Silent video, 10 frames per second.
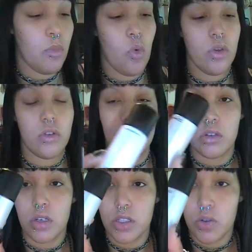Oil
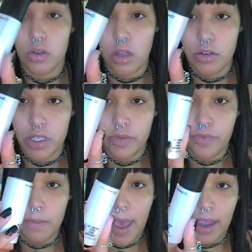control lotion
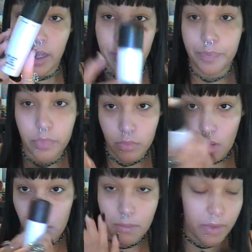from MAC
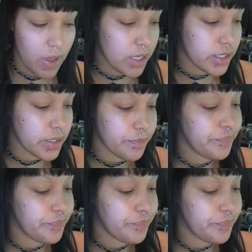all over my face.